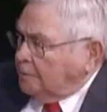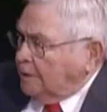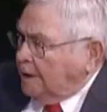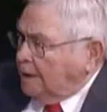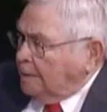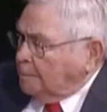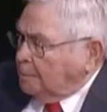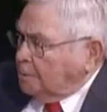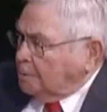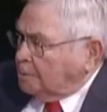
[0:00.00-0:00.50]

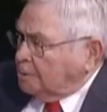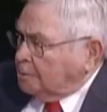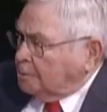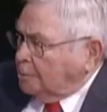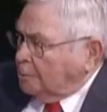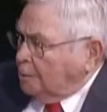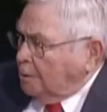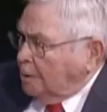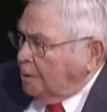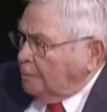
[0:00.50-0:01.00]
animal
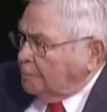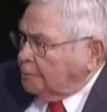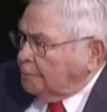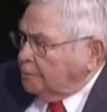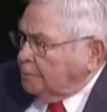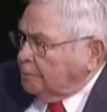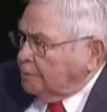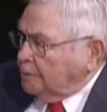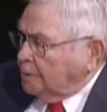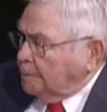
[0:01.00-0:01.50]
control
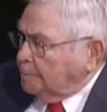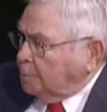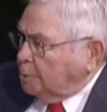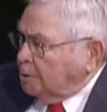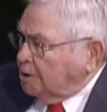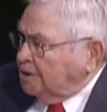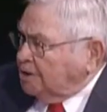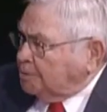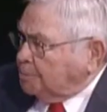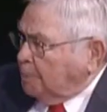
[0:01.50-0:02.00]
officer
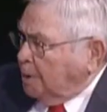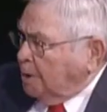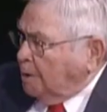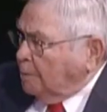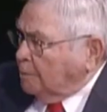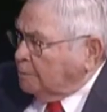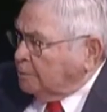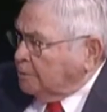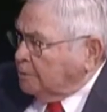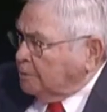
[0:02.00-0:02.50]
police
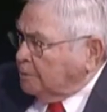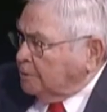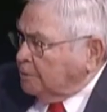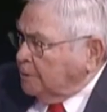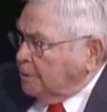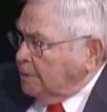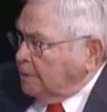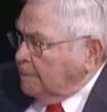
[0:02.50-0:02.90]
powers.